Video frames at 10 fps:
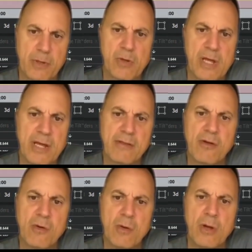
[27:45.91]
Okay,
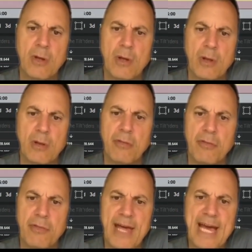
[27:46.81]
so
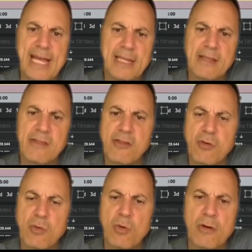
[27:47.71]
that is
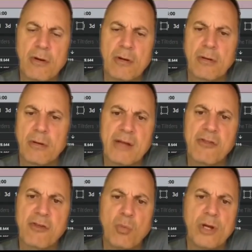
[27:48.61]
your
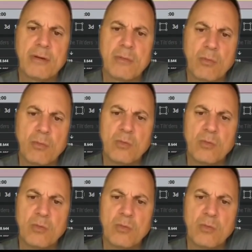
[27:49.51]
breakout. So what